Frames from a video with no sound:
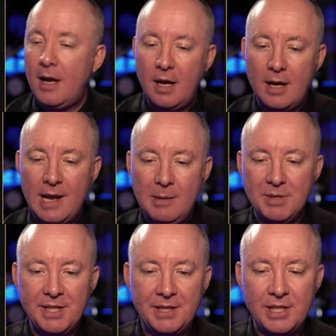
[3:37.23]
Uh, a
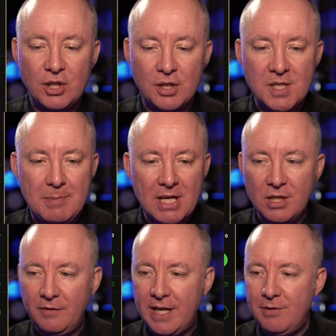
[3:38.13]
limited edition
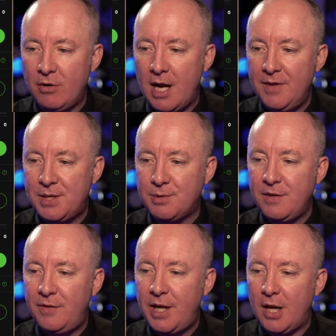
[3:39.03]
special event. Right, this was
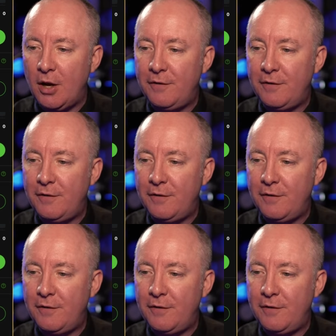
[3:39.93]
the video.